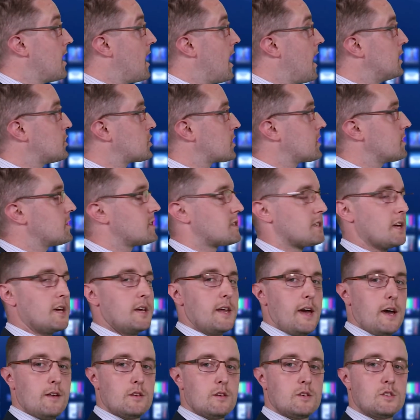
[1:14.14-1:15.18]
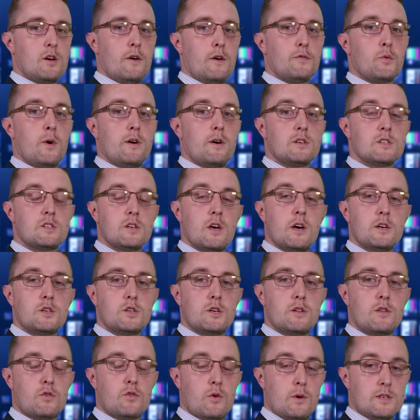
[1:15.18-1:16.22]
As you can see now, the software is
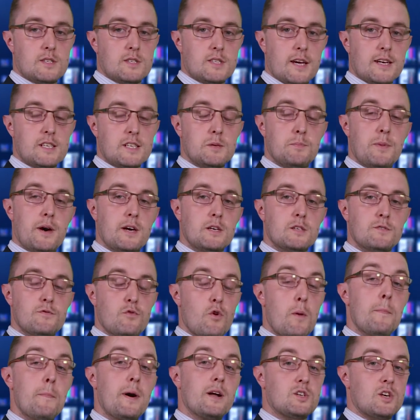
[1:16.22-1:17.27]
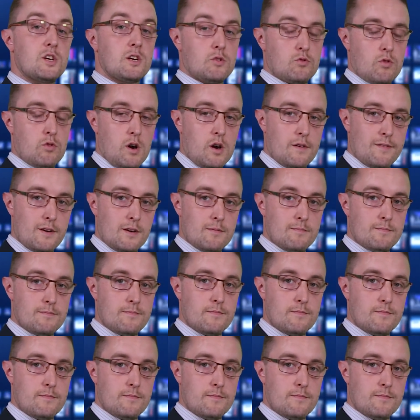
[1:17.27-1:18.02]
searching through its database for a matching driver.